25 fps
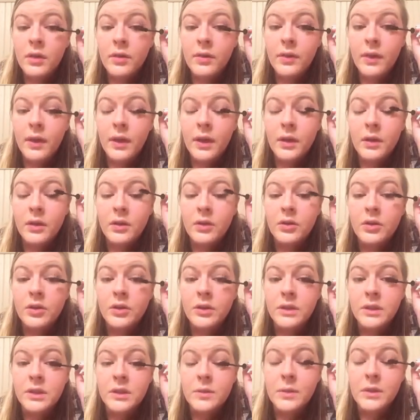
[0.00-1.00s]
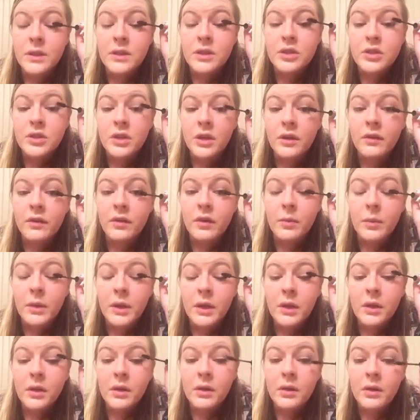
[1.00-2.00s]
That usually is the best trick for
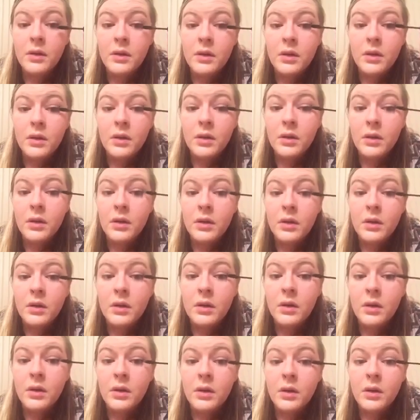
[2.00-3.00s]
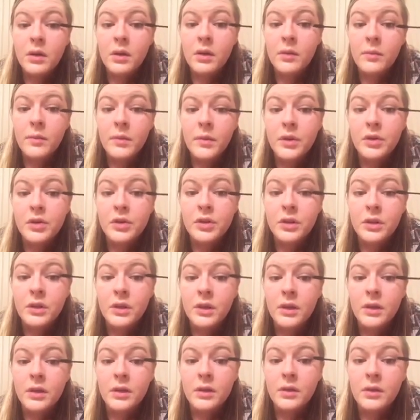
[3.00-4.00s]
me. Make sure you
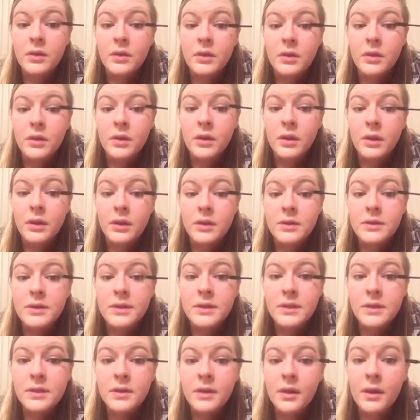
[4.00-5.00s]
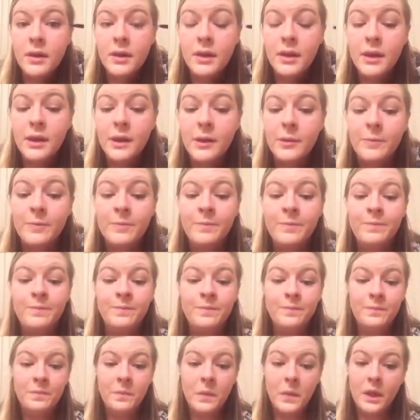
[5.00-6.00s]
get the ends. And then,
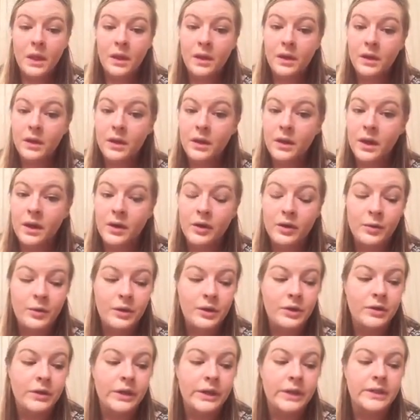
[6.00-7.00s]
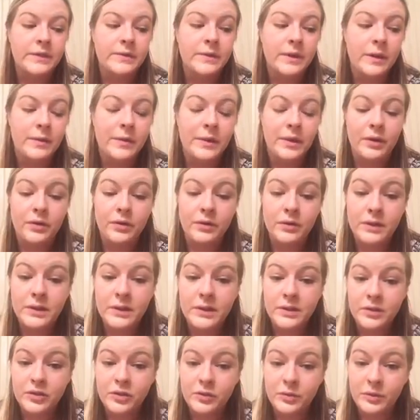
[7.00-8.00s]
I don't know about you guys, but I make a really
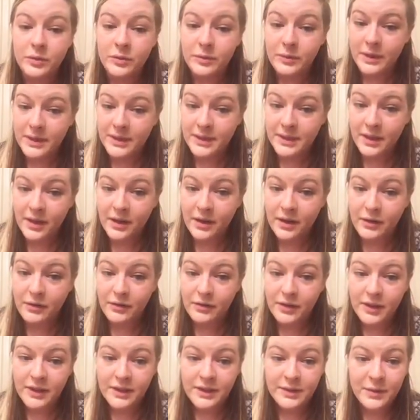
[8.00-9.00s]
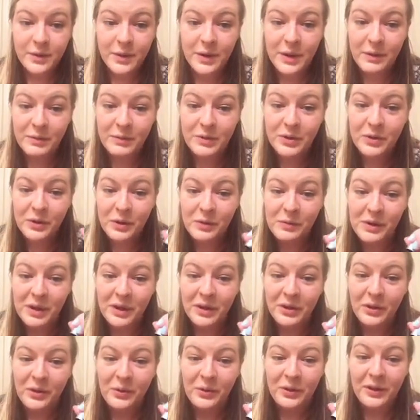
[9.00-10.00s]
stupid mascara face when I'm doing my
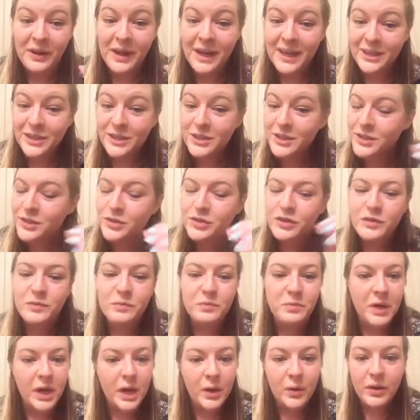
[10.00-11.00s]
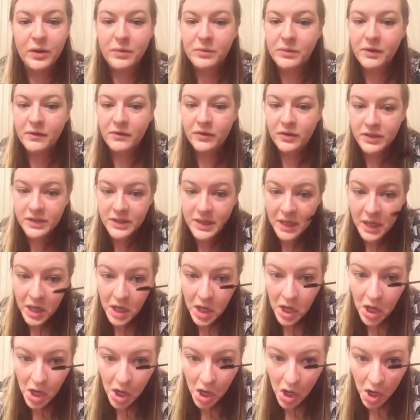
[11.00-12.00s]
lower lashes, so just bear with me for a second
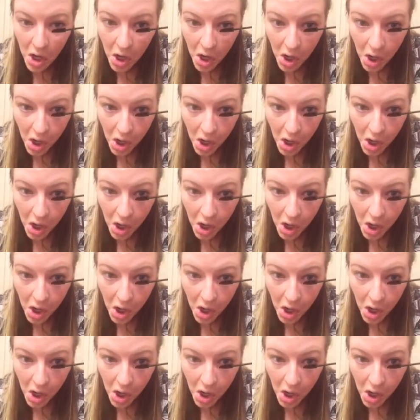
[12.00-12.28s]
here.